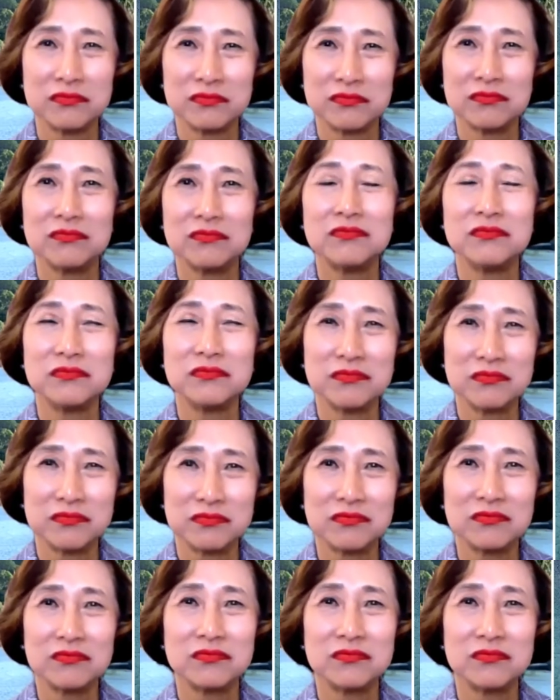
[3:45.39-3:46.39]

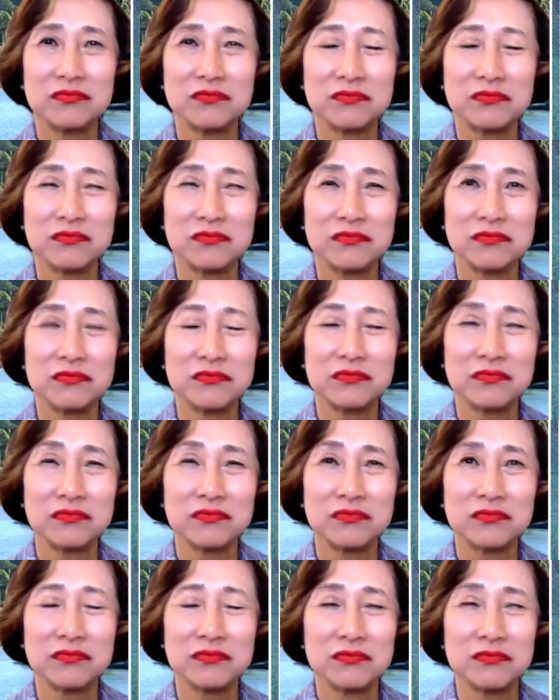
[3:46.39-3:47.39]

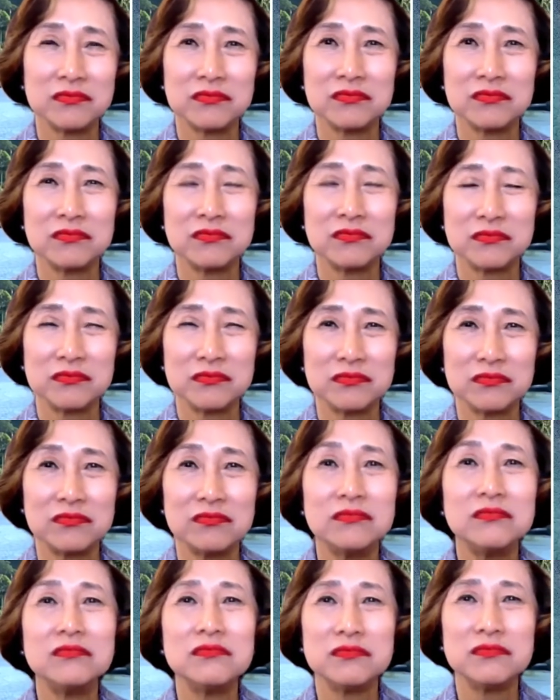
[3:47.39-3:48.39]

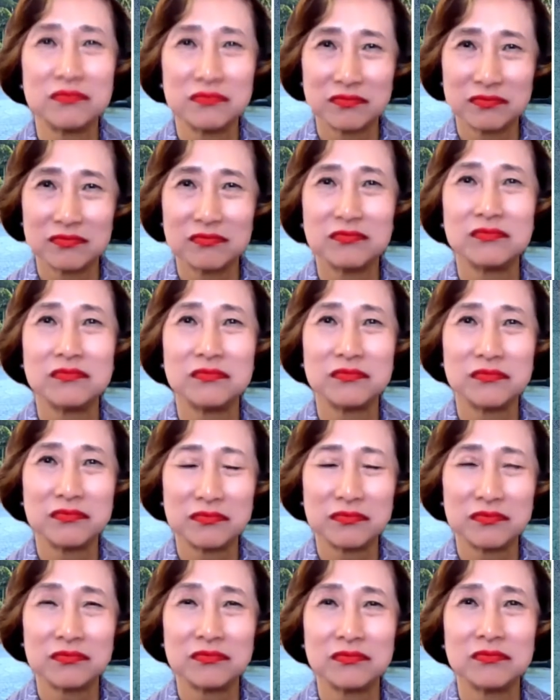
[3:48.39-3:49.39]

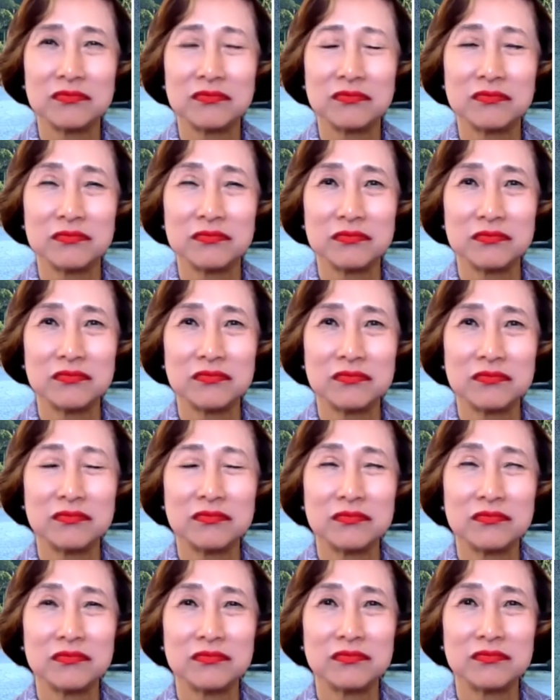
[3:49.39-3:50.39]

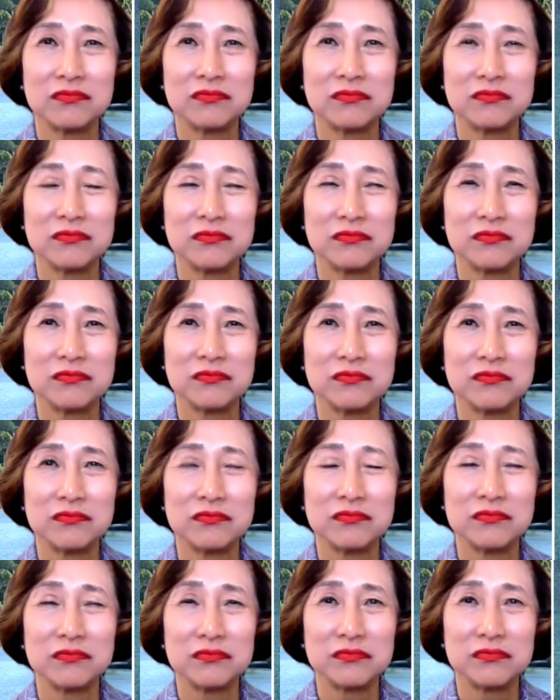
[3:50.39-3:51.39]

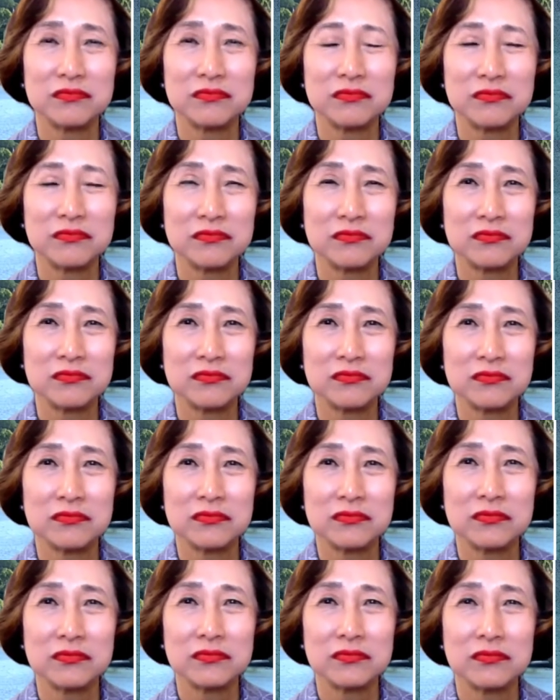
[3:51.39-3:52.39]

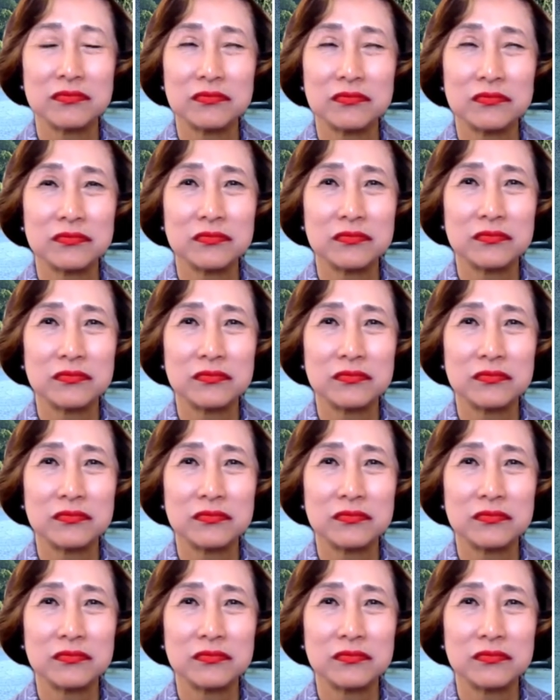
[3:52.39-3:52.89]
(not speaking)